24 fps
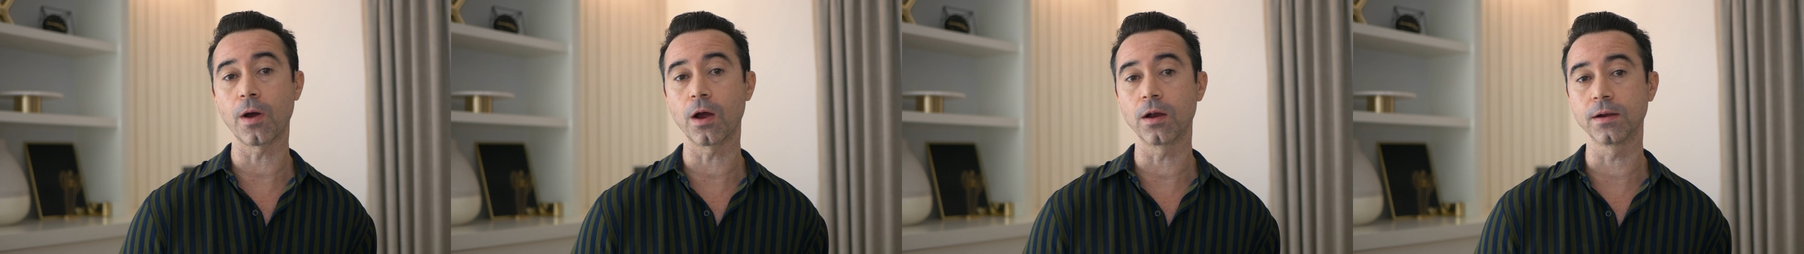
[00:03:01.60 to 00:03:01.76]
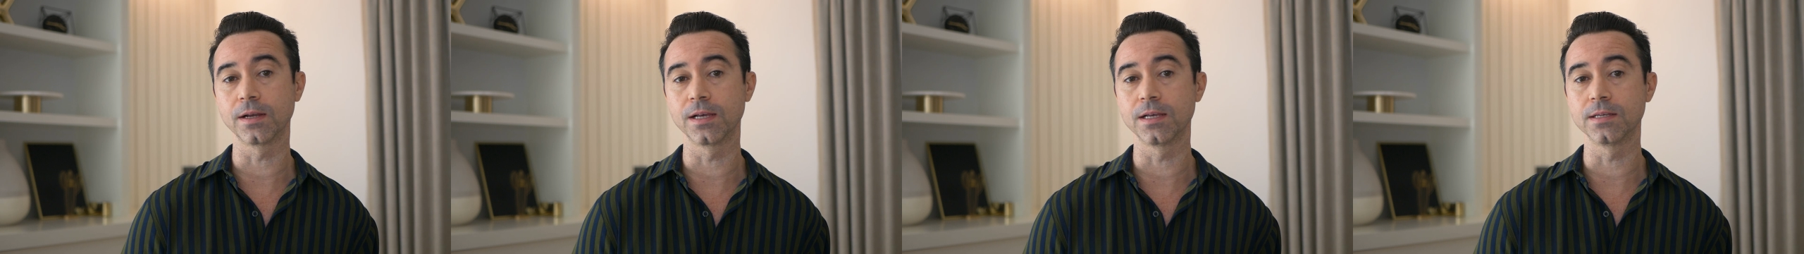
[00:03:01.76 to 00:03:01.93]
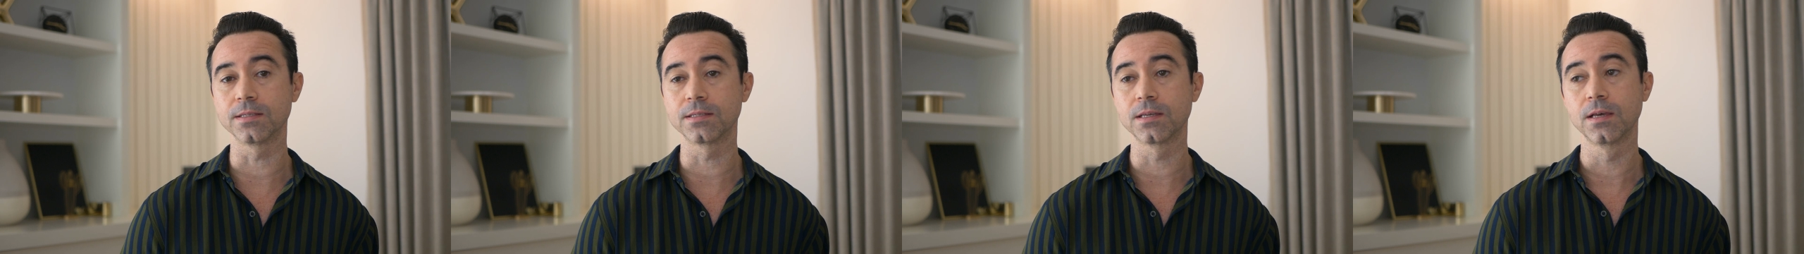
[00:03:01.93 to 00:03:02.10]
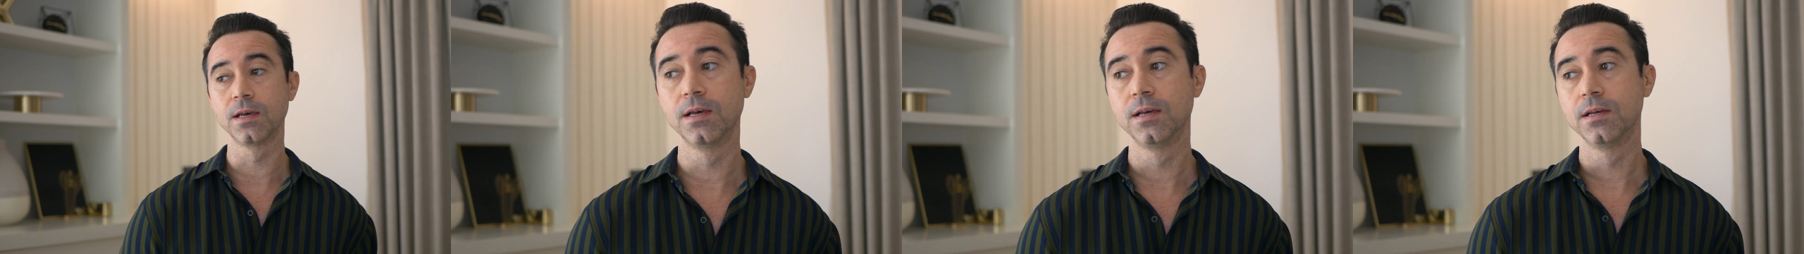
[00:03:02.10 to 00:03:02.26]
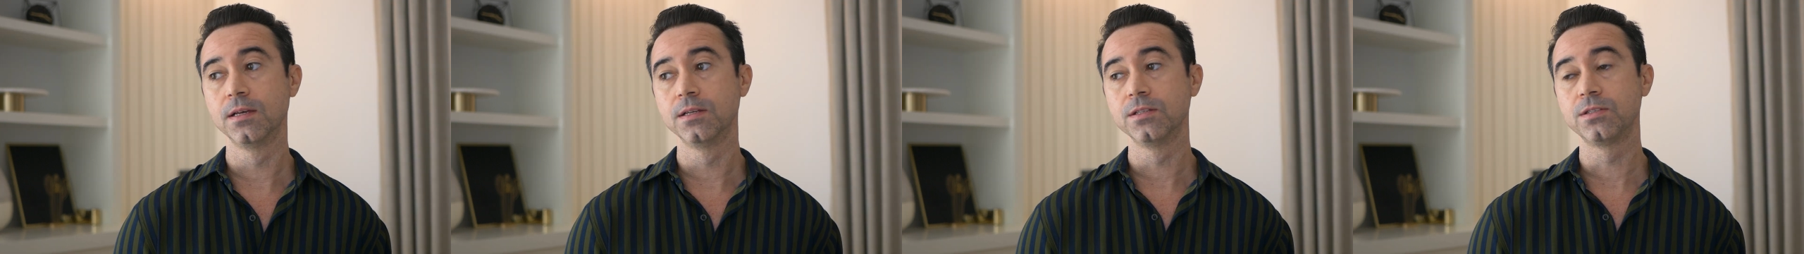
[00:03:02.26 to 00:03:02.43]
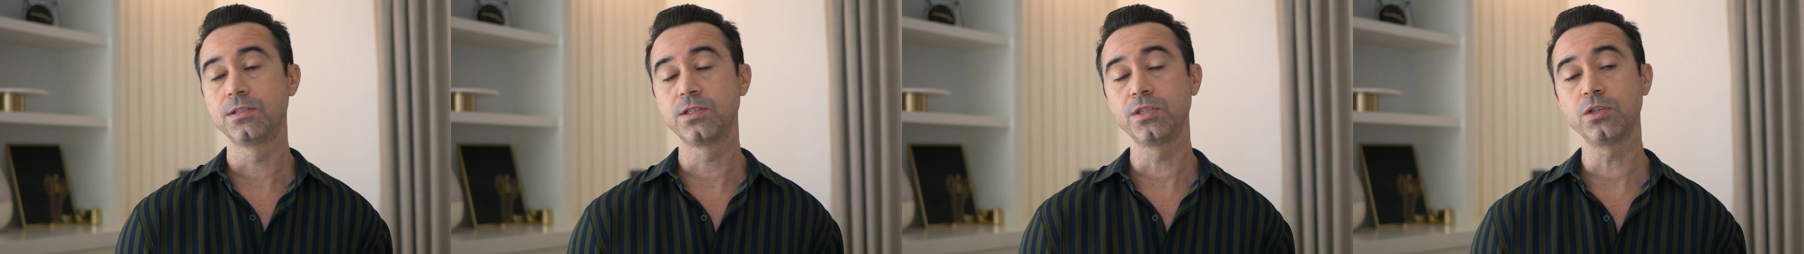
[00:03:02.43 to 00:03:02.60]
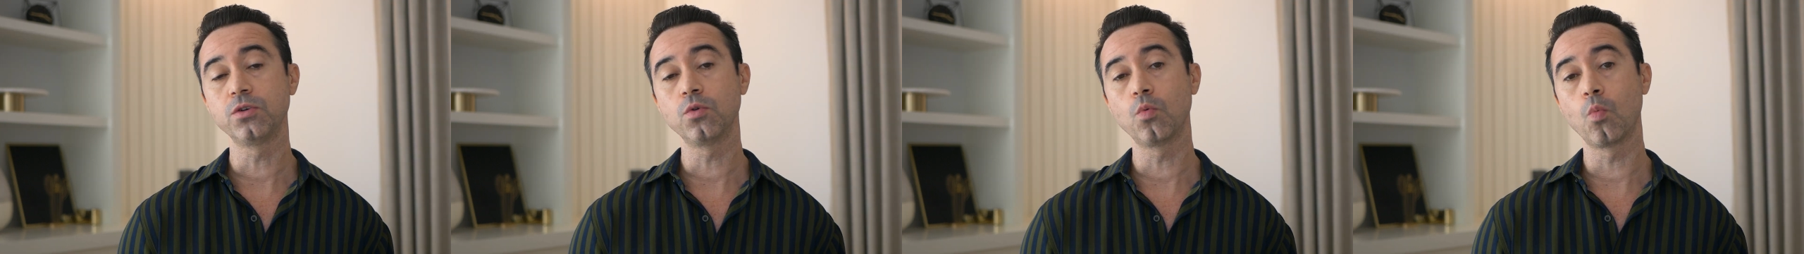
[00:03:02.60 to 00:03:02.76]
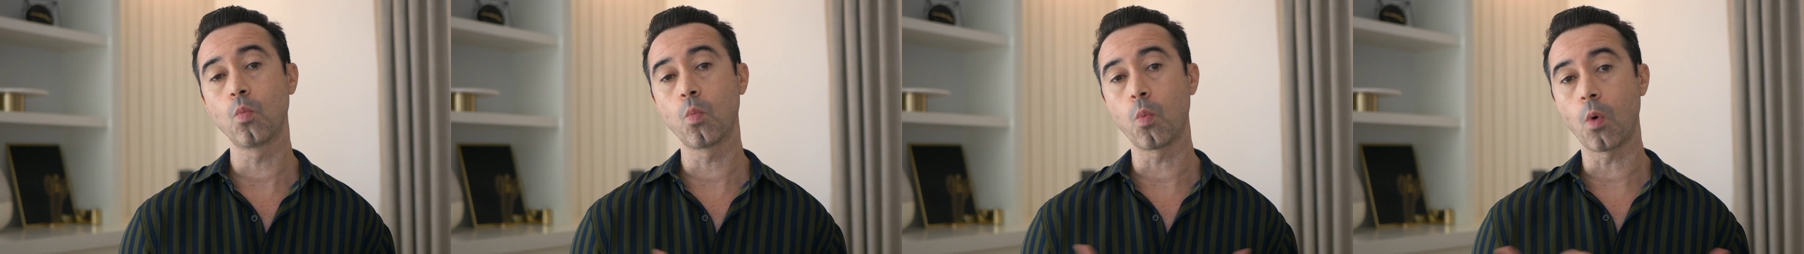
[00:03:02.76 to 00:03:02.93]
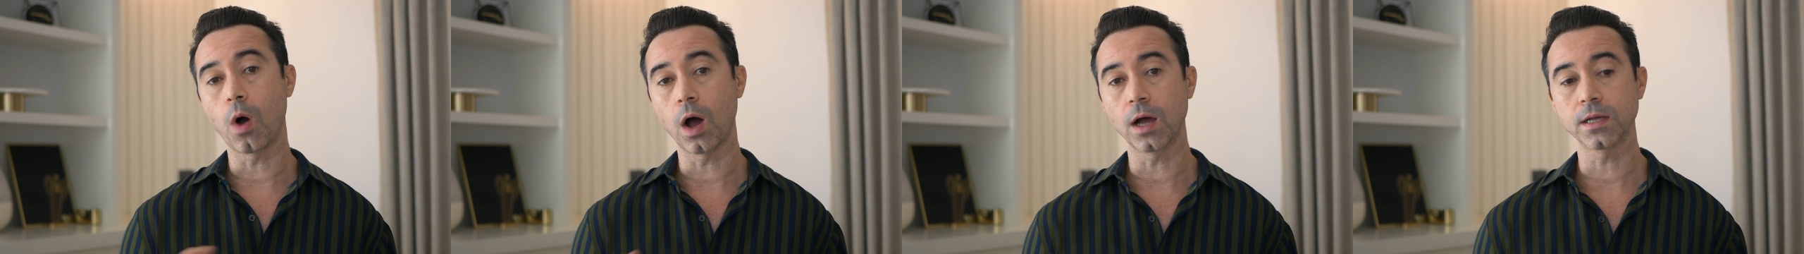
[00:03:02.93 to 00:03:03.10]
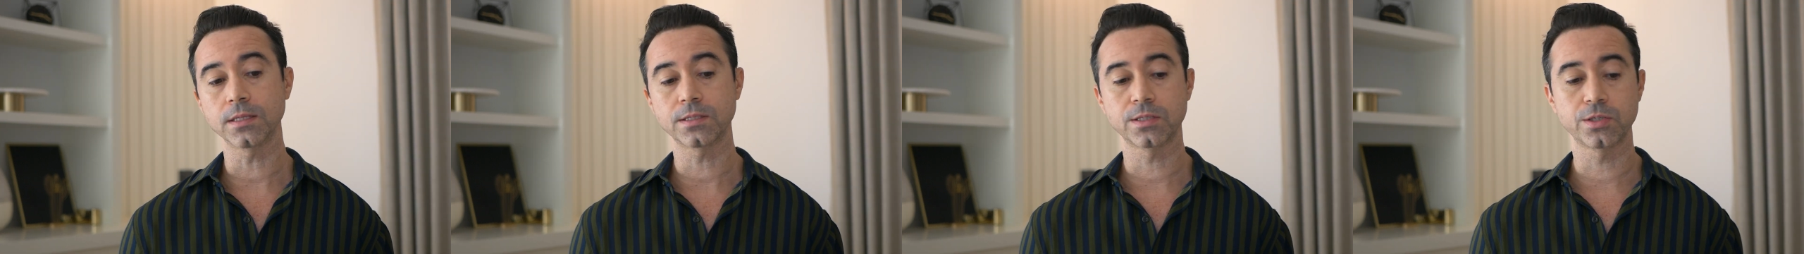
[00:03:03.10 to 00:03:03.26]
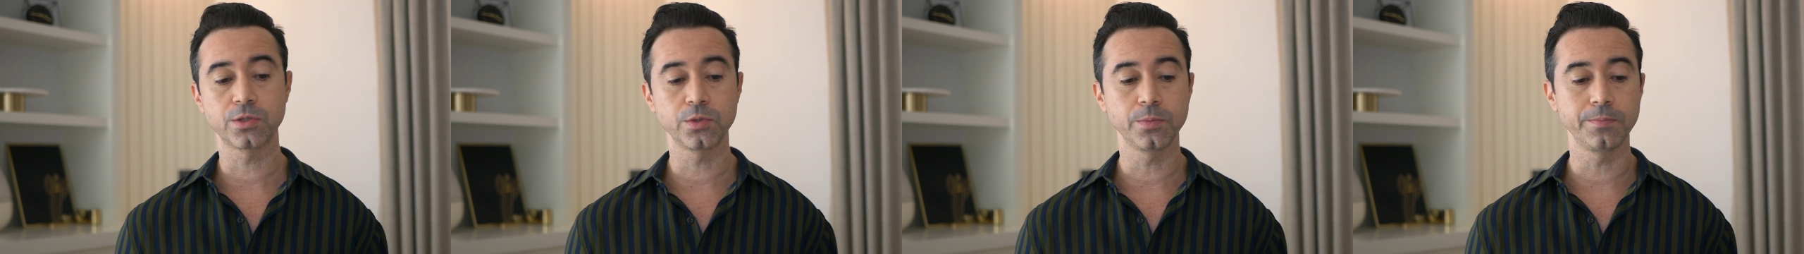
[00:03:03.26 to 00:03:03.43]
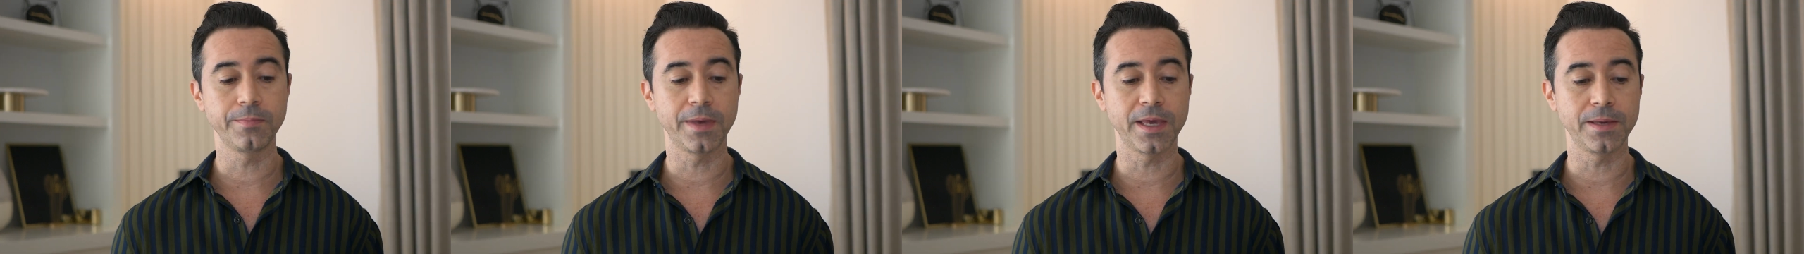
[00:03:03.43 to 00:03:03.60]
part is do you want
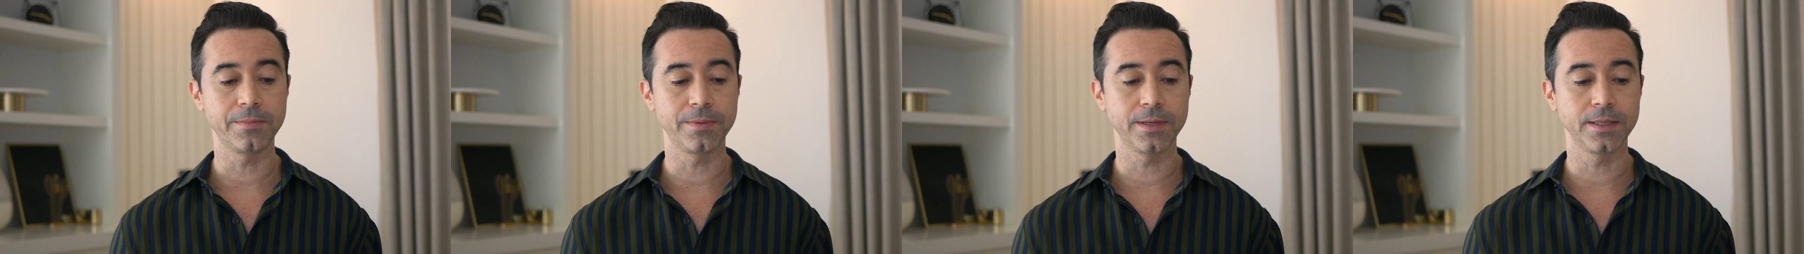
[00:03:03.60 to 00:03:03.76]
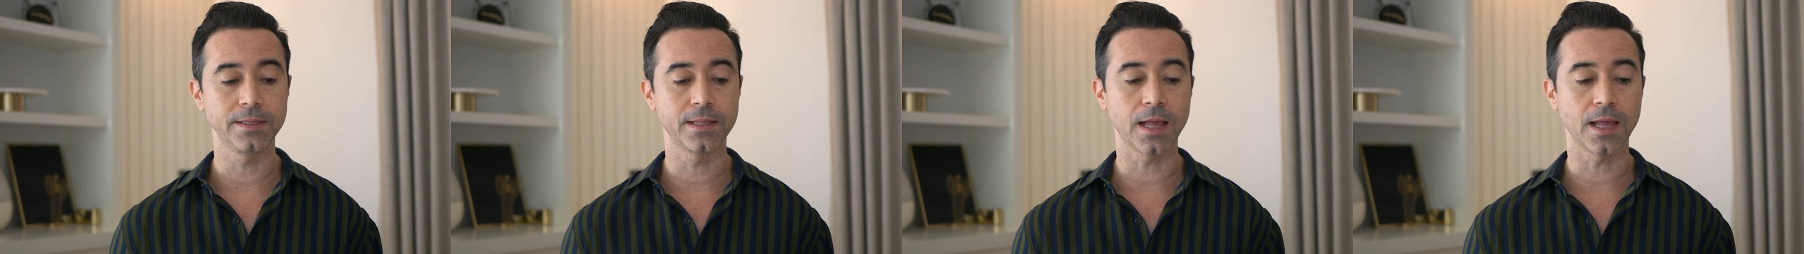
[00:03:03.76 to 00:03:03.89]
to maybe